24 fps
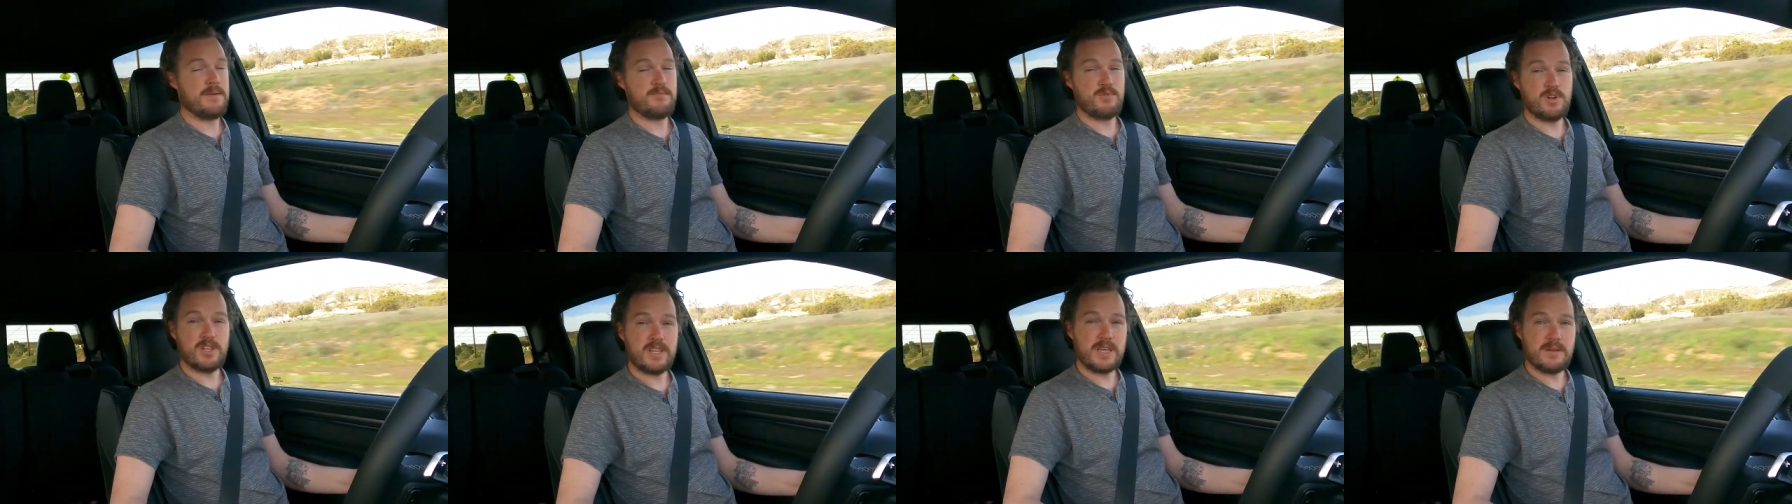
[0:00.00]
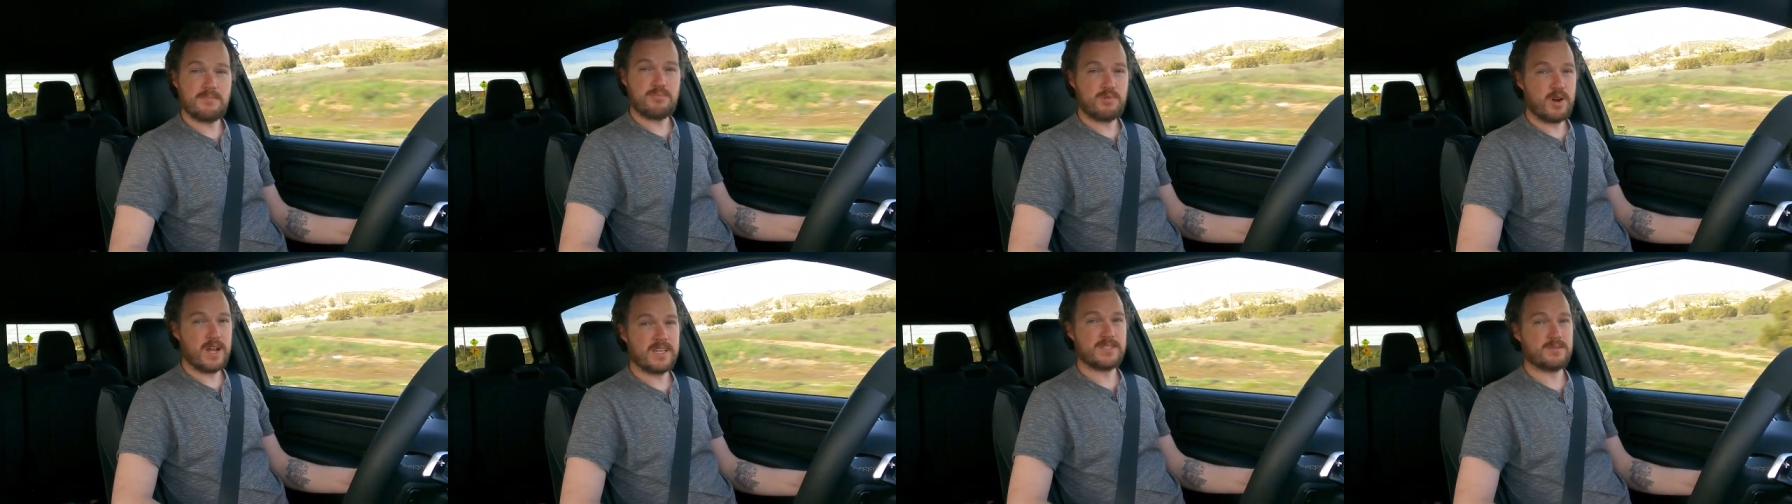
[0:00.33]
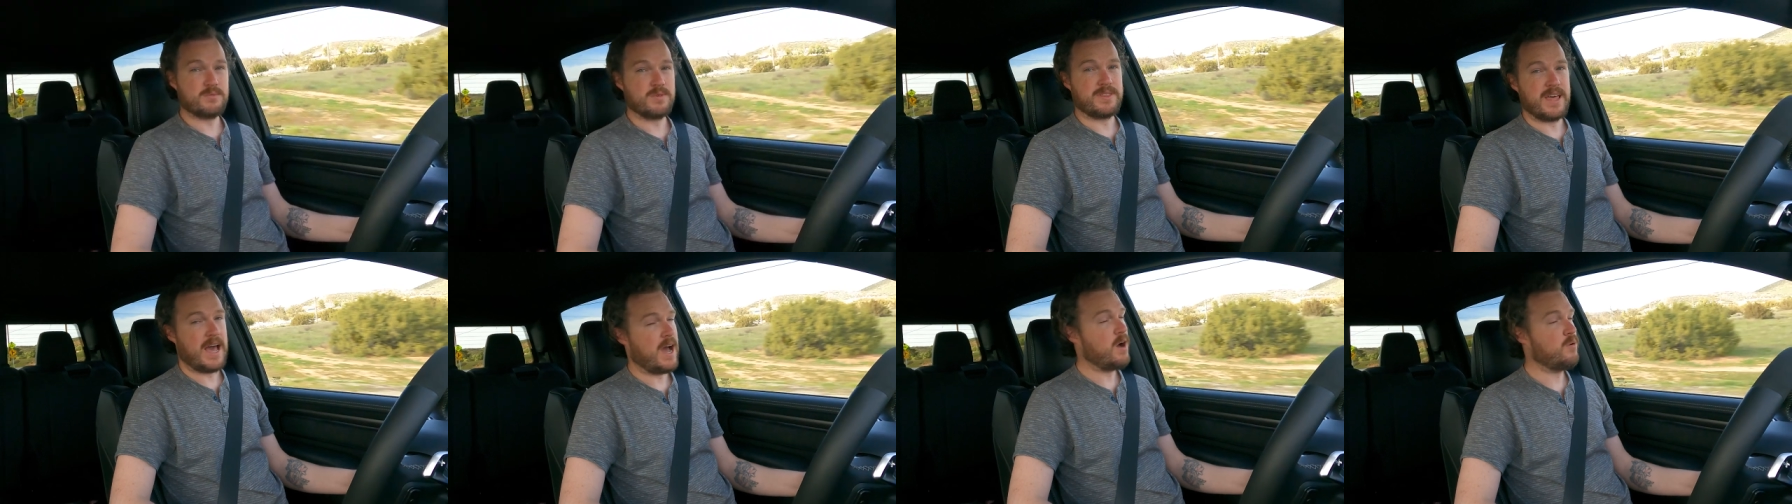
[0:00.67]
I'm really
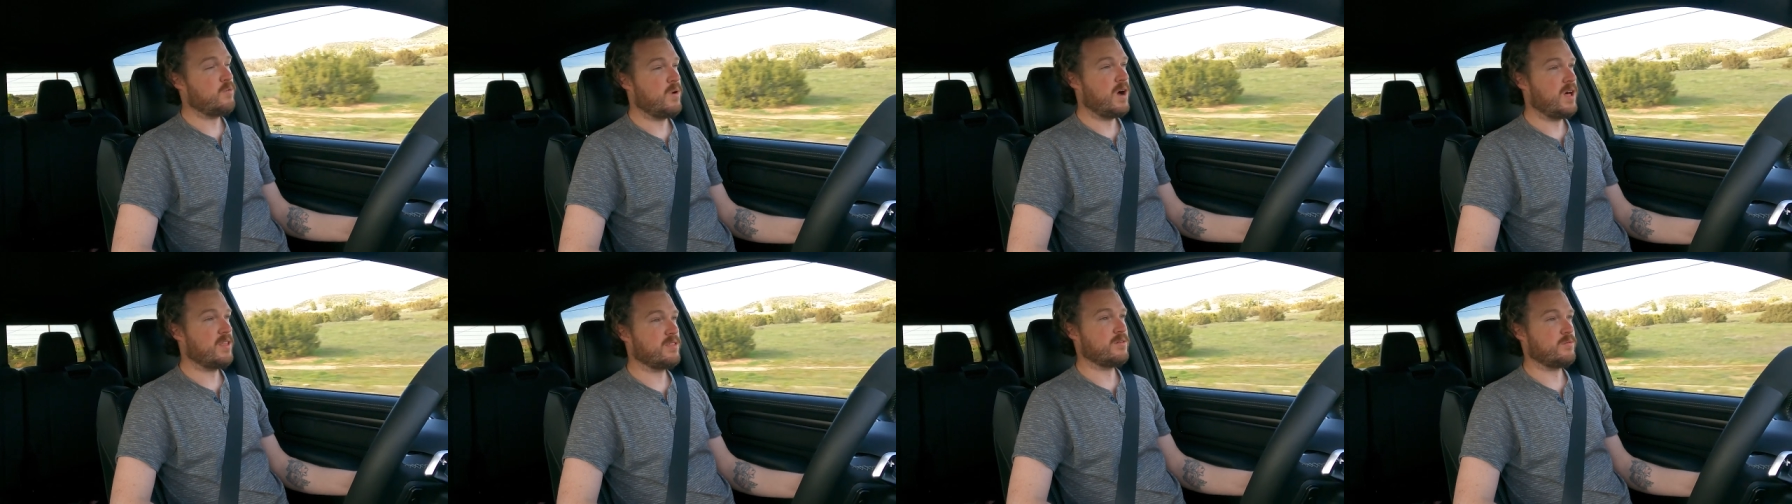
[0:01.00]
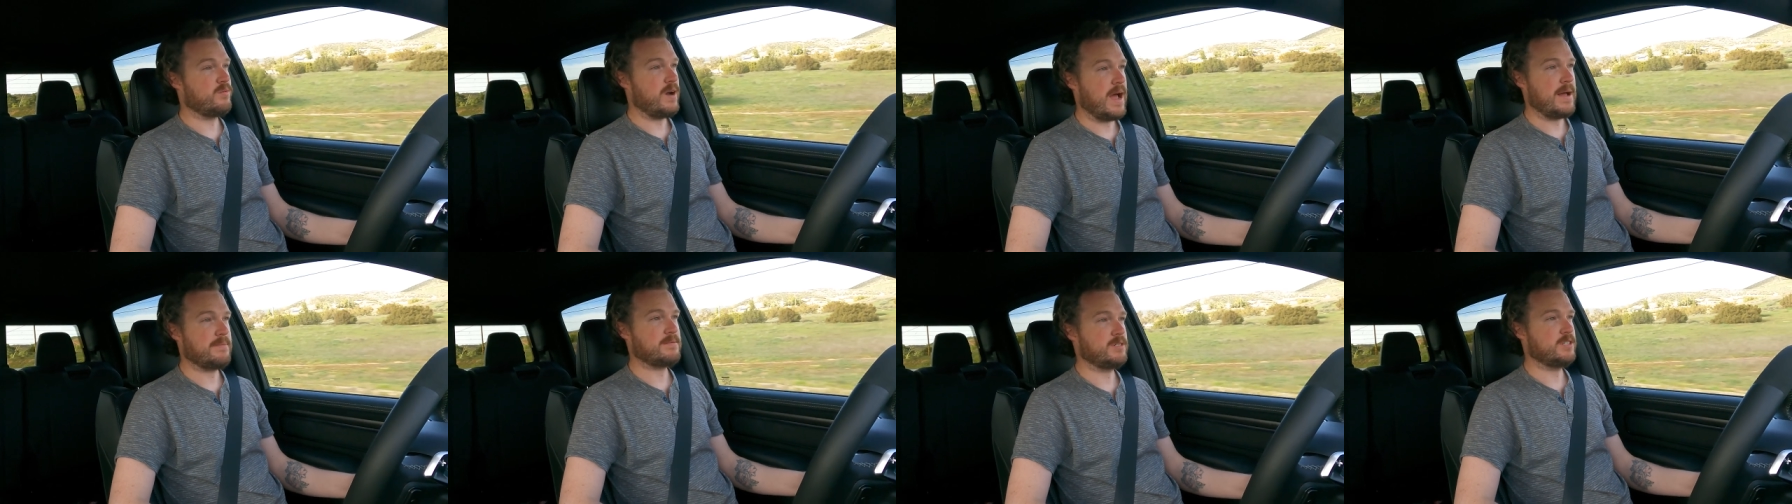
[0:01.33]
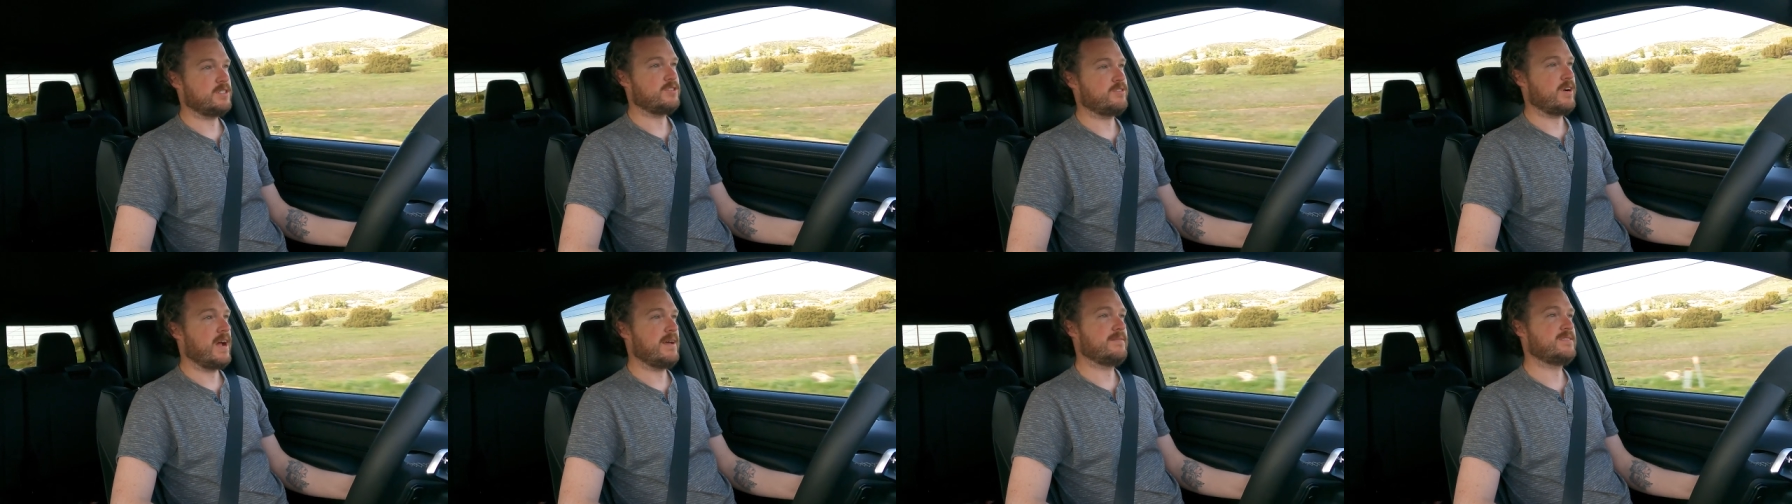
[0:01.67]
impressed with how well the
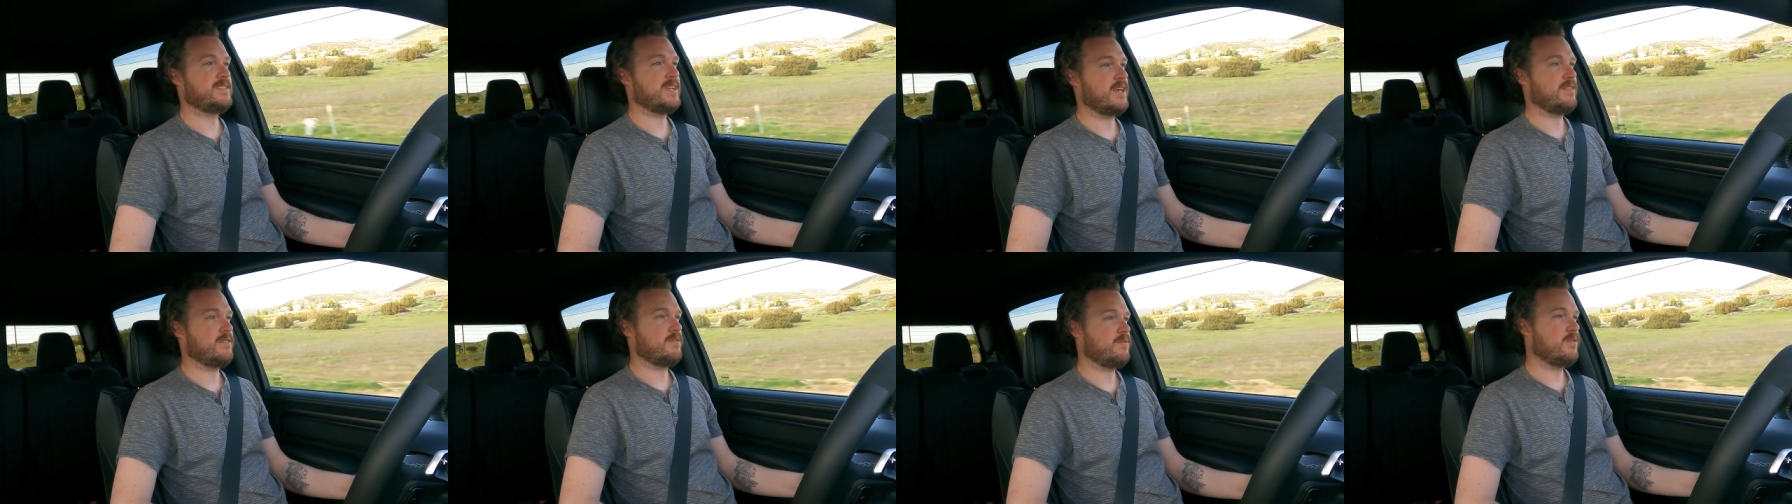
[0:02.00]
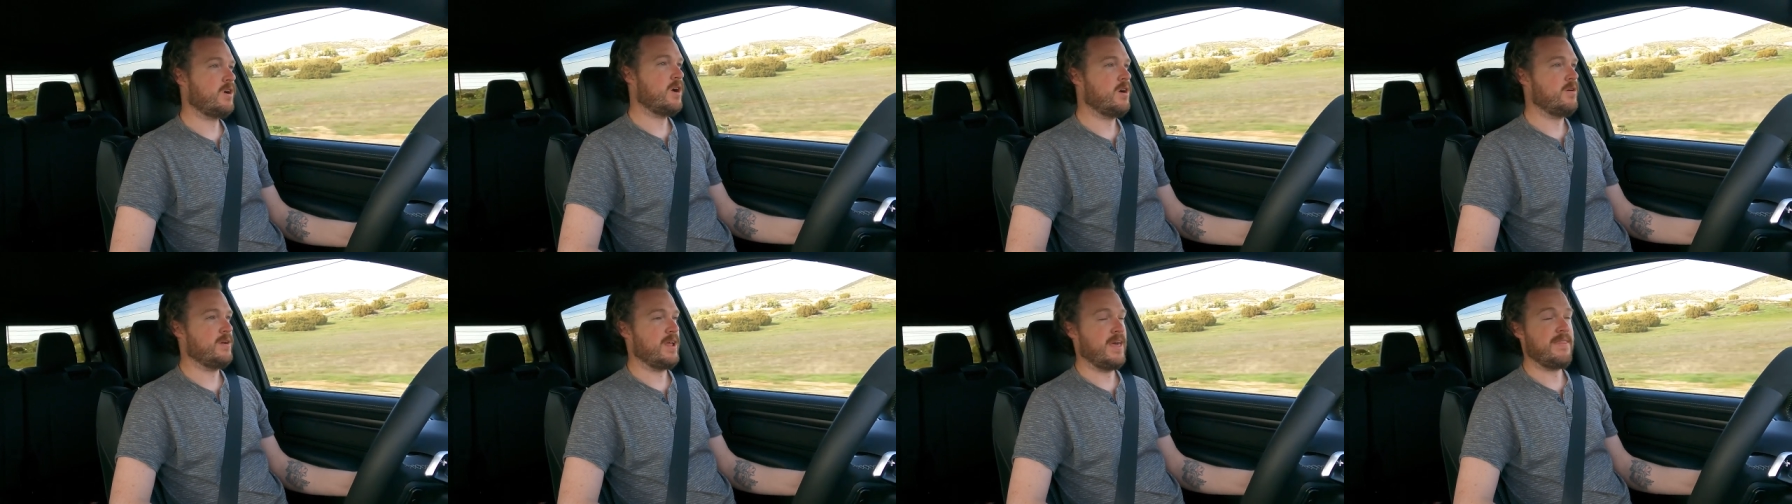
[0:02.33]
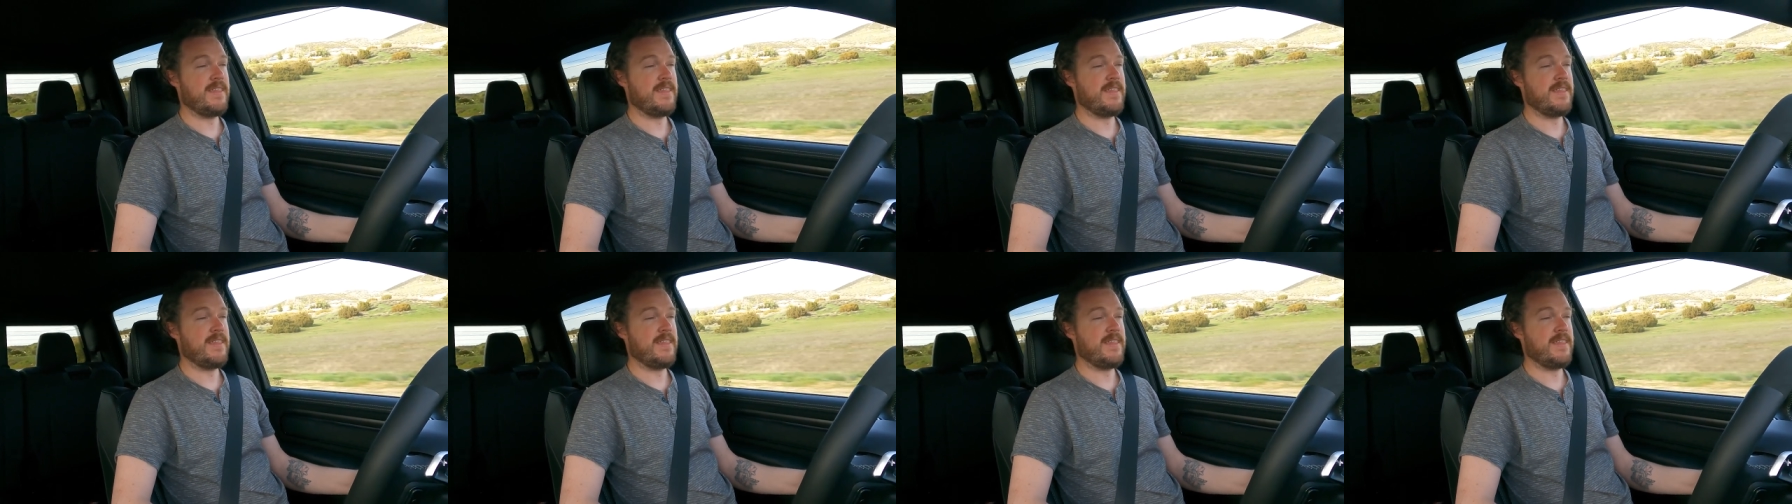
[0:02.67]
Raptor drives down the road,